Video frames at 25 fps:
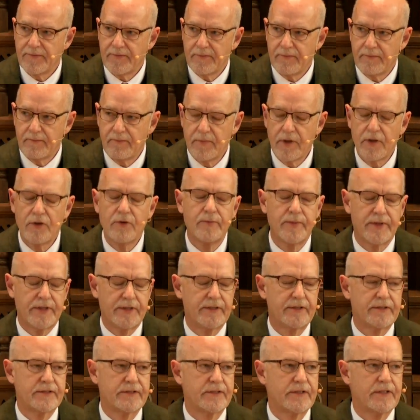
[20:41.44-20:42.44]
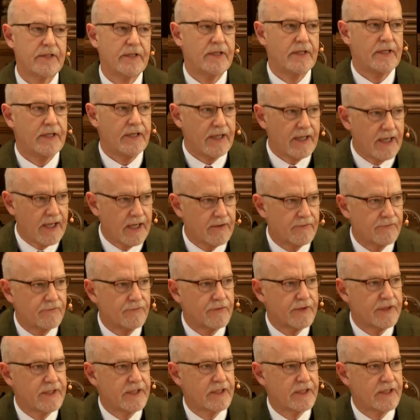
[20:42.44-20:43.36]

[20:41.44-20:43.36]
moment, every